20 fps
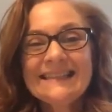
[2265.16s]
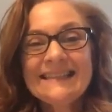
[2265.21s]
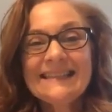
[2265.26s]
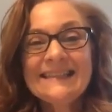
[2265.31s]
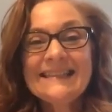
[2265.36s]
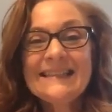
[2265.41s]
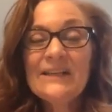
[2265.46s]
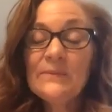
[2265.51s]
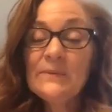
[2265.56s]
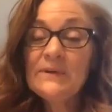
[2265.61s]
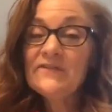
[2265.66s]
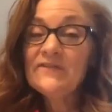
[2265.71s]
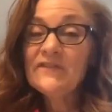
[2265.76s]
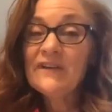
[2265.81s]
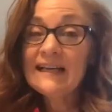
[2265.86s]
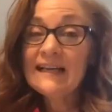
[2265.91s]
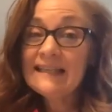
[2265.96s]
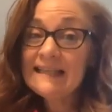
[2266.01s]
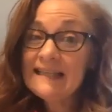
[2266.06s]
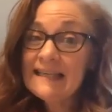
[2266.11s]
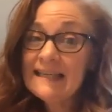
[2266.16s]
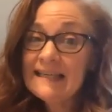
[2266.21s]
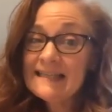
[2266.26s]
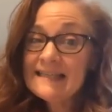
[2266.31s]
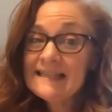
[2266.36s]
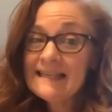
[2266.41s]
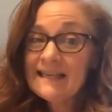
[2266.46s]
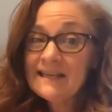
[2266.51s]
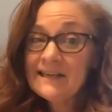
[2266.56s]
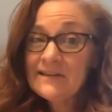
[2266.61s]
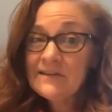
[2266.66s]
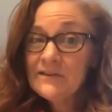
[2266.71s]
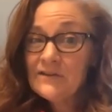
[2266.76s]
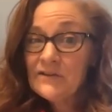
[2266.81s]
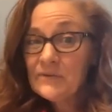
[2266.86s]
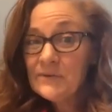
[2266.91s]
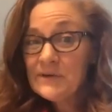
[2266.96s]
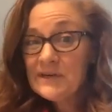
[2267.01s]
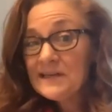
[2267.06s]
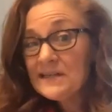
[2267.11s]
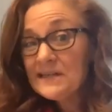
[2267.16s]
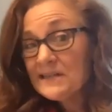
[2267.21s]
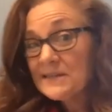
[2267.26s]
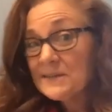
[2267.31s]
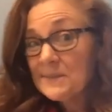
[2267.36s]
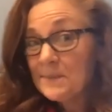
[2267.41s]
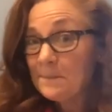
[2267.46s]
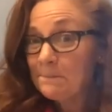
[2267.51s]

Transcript: Did we finally get a set in the 3s?